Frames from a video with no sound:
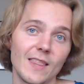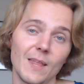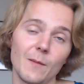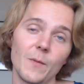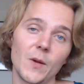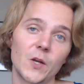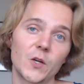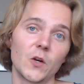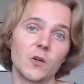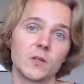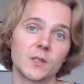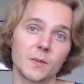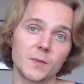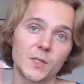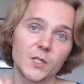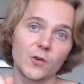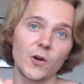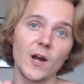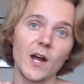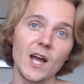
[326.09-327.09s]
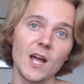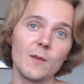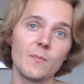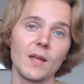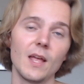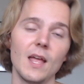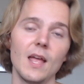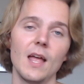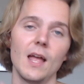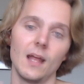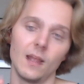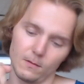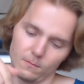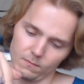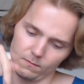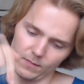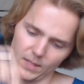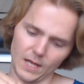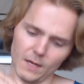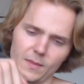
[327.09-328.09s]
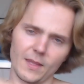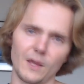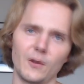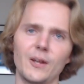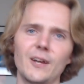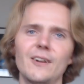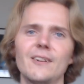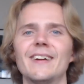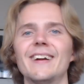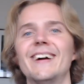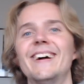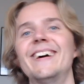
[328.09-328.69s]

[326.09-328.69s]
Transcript: then make sure you subscribe. Yeah, down here.